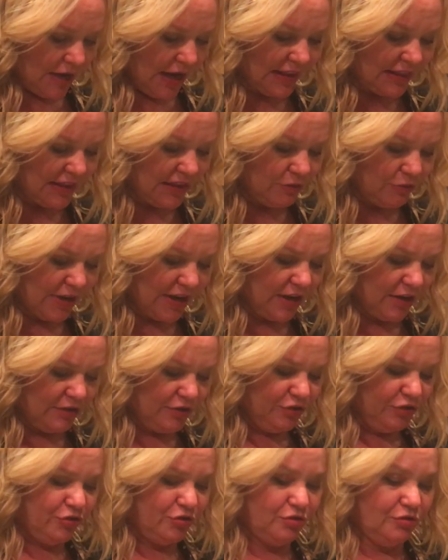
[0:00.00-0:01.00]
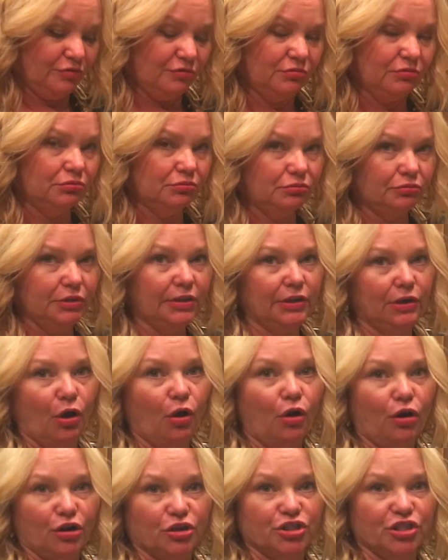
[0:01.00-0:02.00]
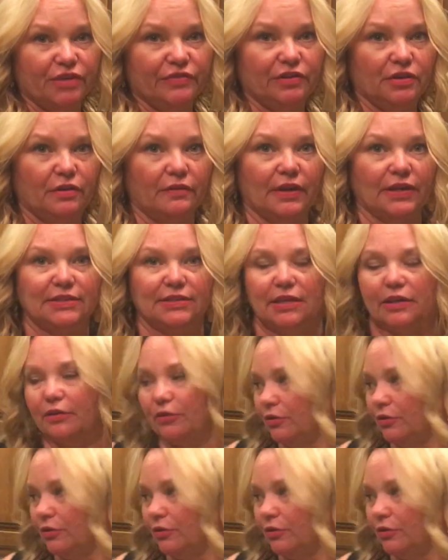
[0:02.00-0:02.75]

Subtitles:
think red onions are really harsh, even though they say